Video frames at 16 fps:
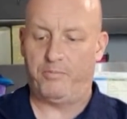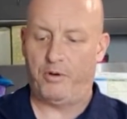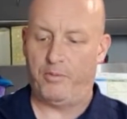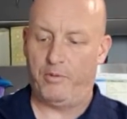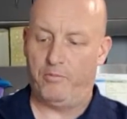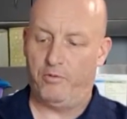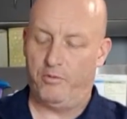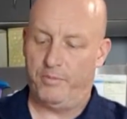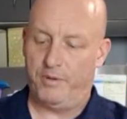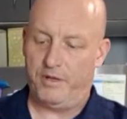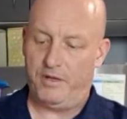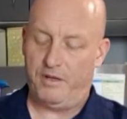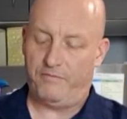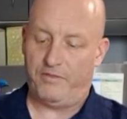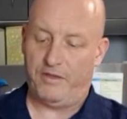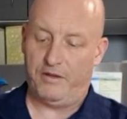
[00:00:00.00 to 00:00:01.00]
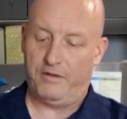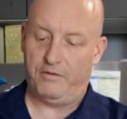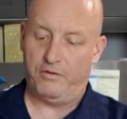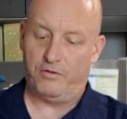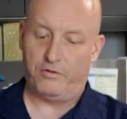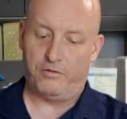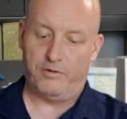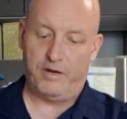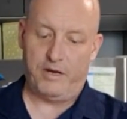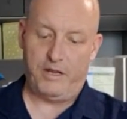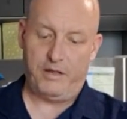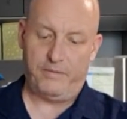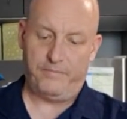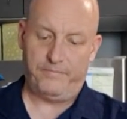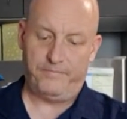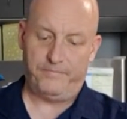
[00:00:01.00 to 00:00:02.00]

probably will be if they're not already.